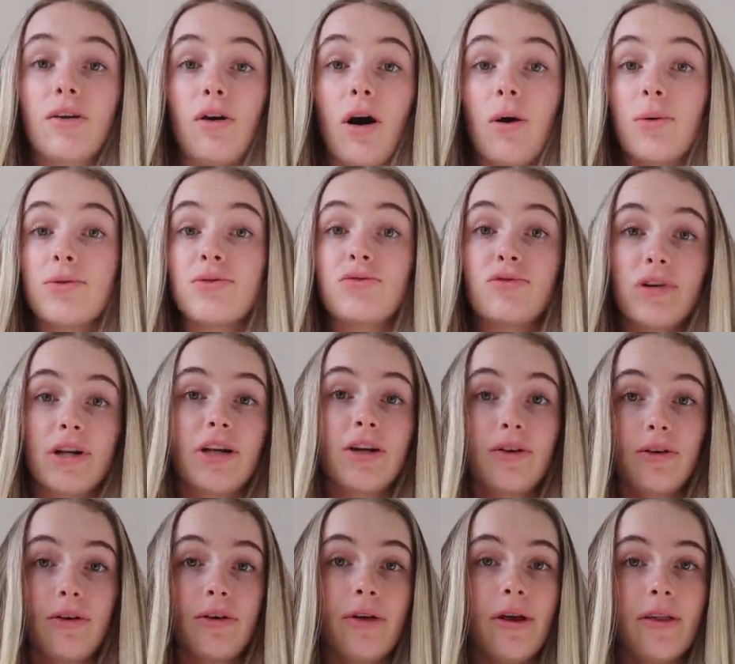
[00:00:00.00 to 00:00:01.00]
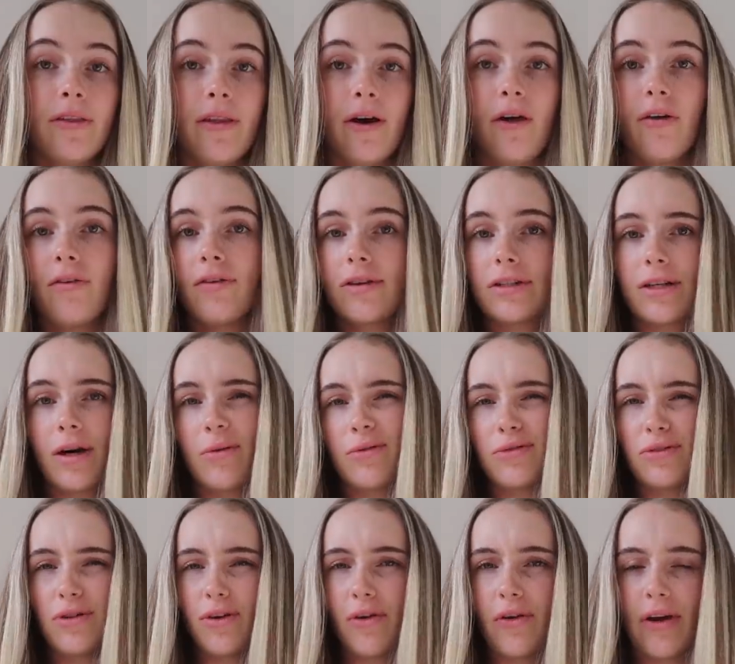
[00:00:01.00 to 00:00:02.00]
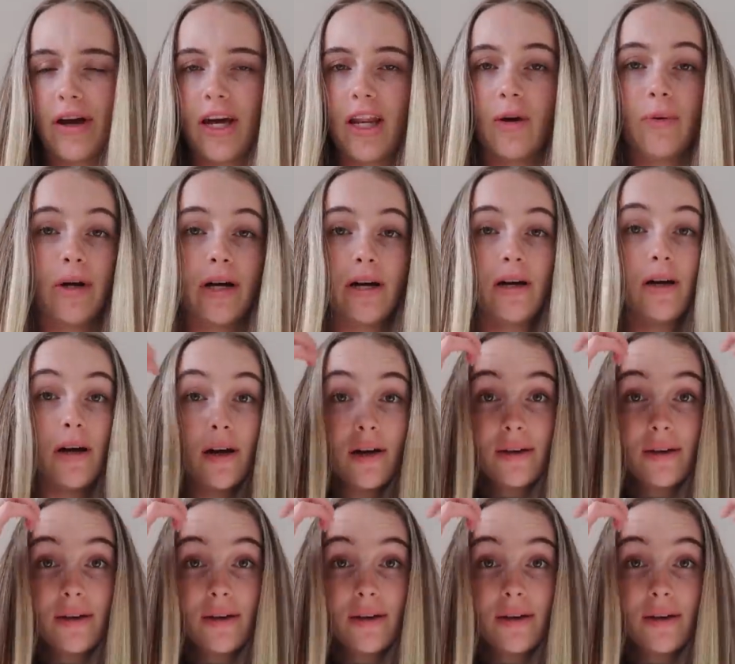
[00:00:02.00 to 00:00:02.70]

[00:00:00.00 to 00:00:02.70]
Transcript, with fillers: I was really good, and that obviously I wasn't going anywhere,